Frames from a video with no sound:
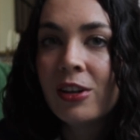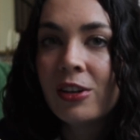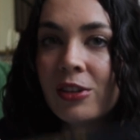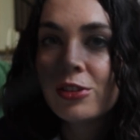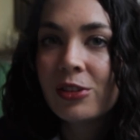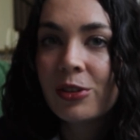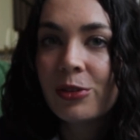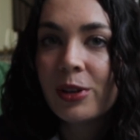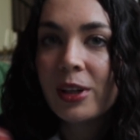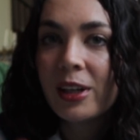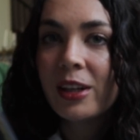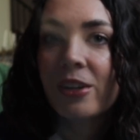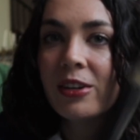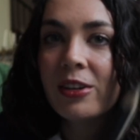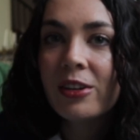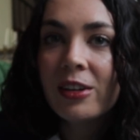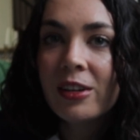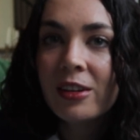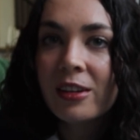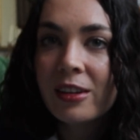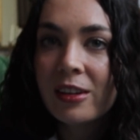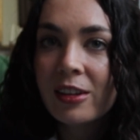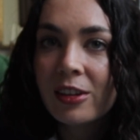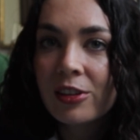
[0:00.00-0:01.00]
So
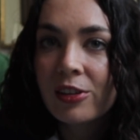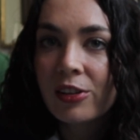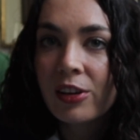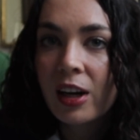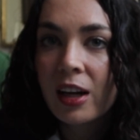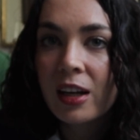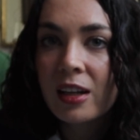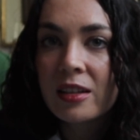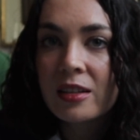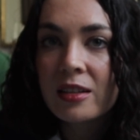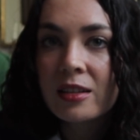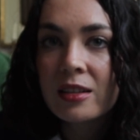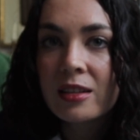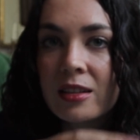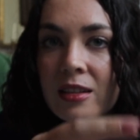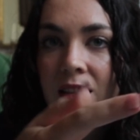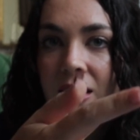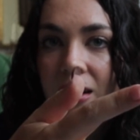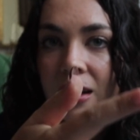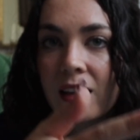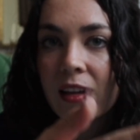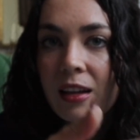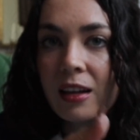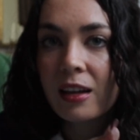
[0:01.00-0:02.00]
here's the crest
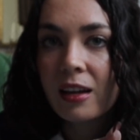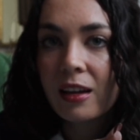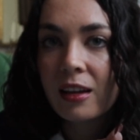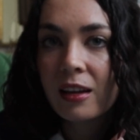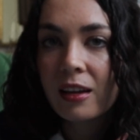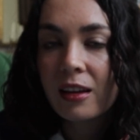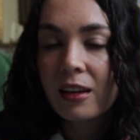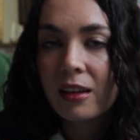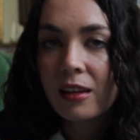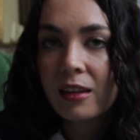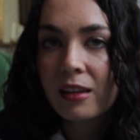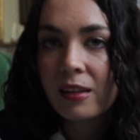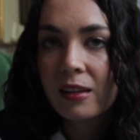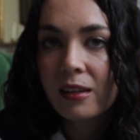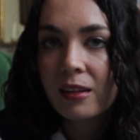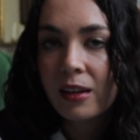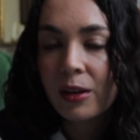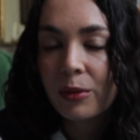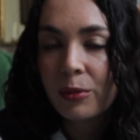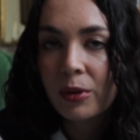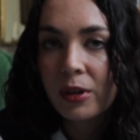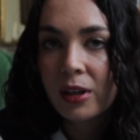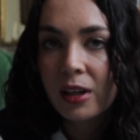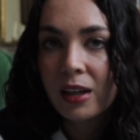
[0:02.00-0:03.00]

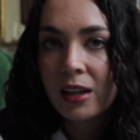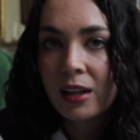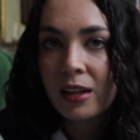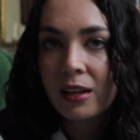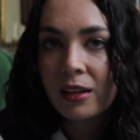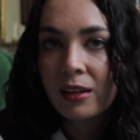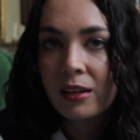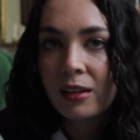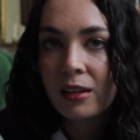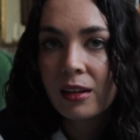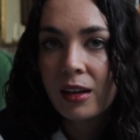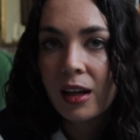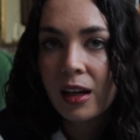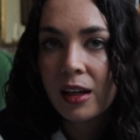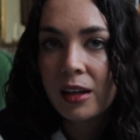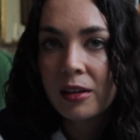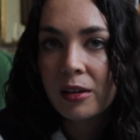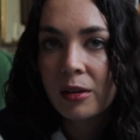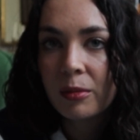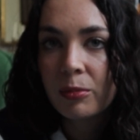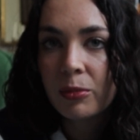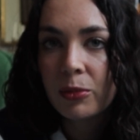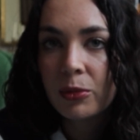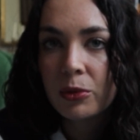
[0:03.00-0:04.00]
that we're gonna
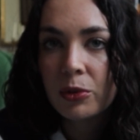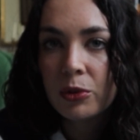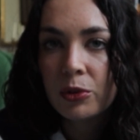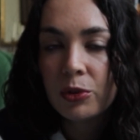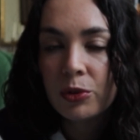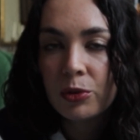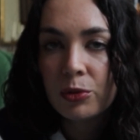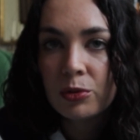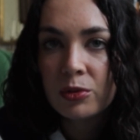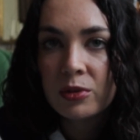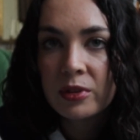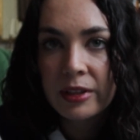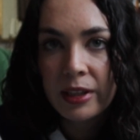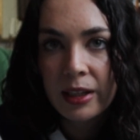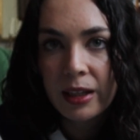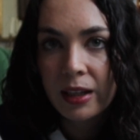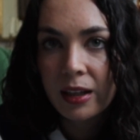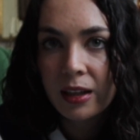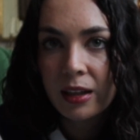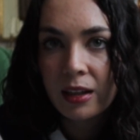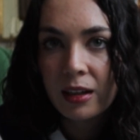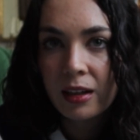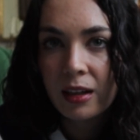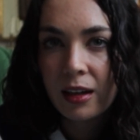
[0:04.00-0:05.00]
end up
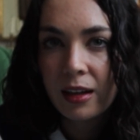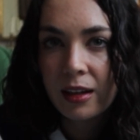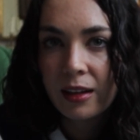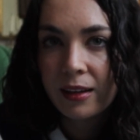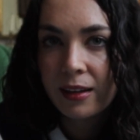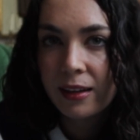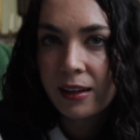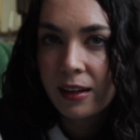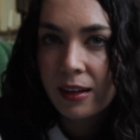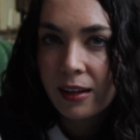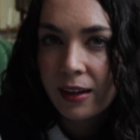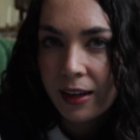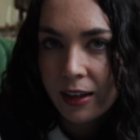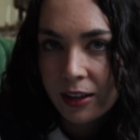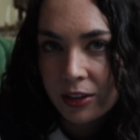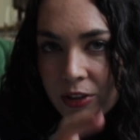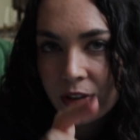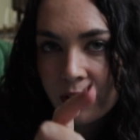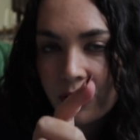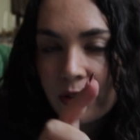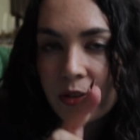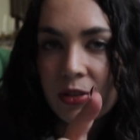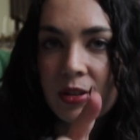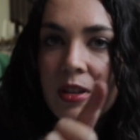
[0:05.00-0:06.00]
using. I think
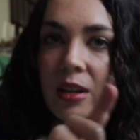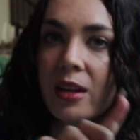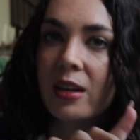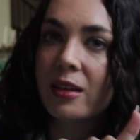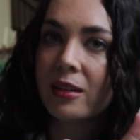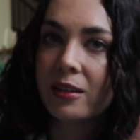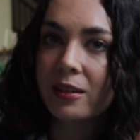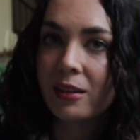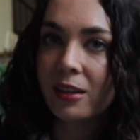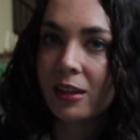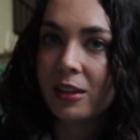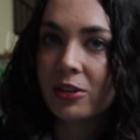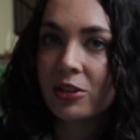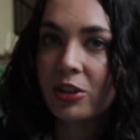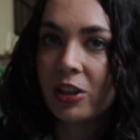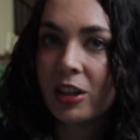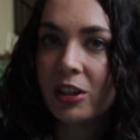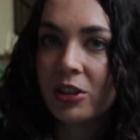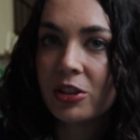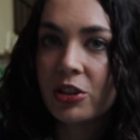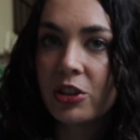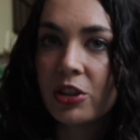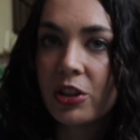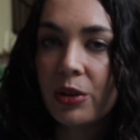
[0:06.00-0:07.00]
actually there's a slight
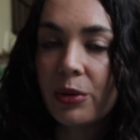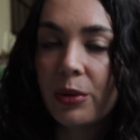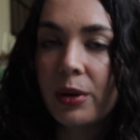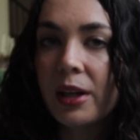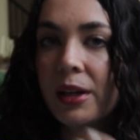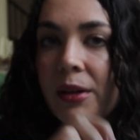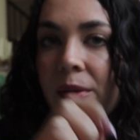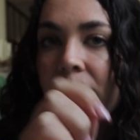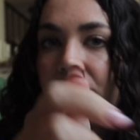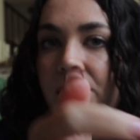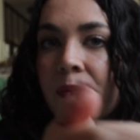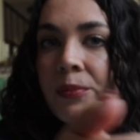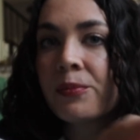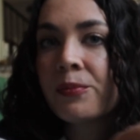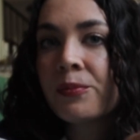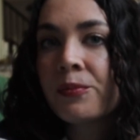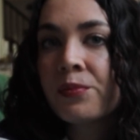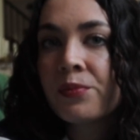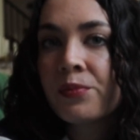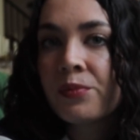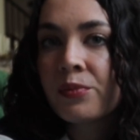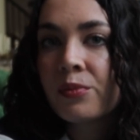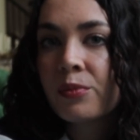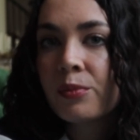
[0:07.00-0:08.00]
change to it,
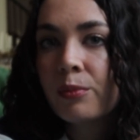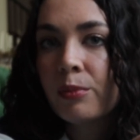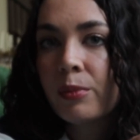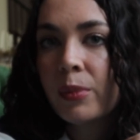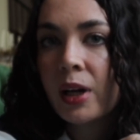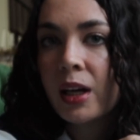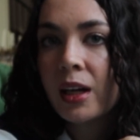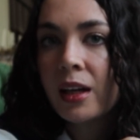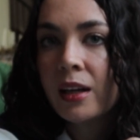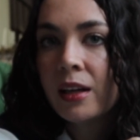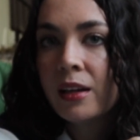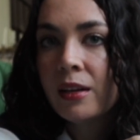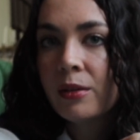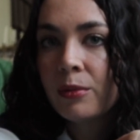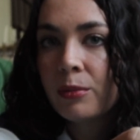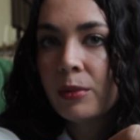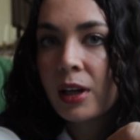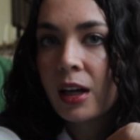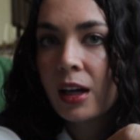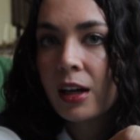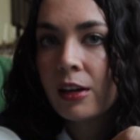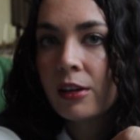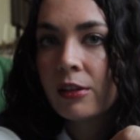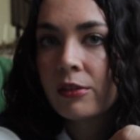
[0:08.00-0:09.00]
but
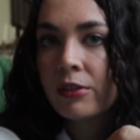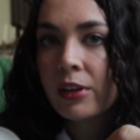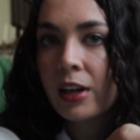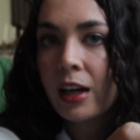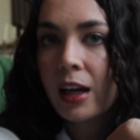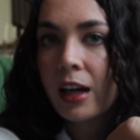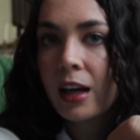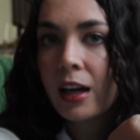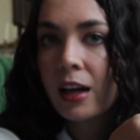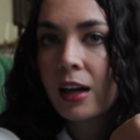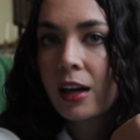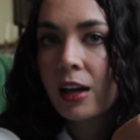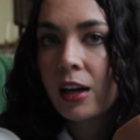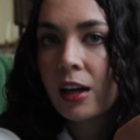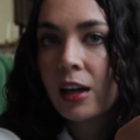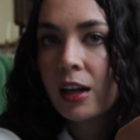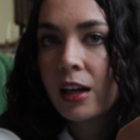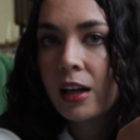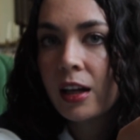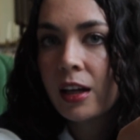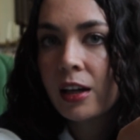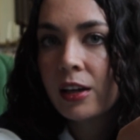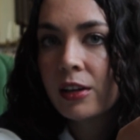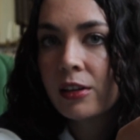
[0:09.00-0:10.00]
we have
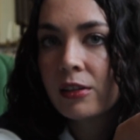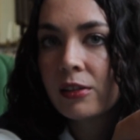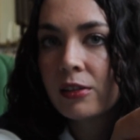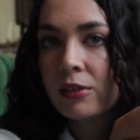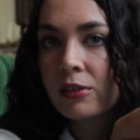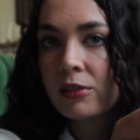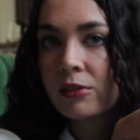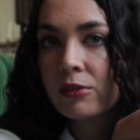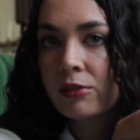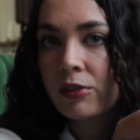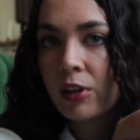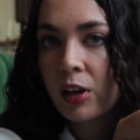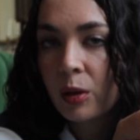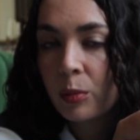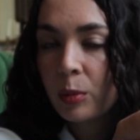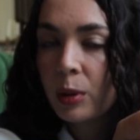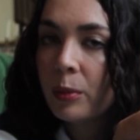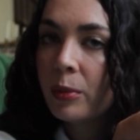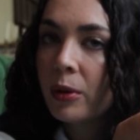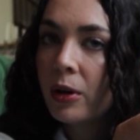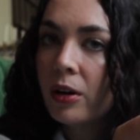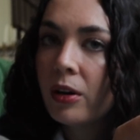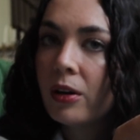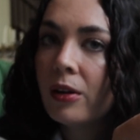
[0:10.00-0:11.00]
a
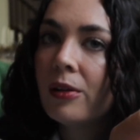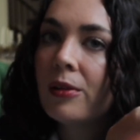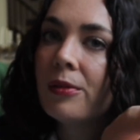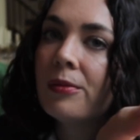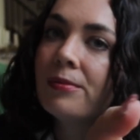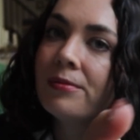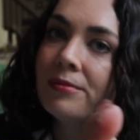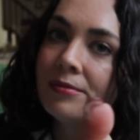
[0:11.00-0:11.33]
rugby ball,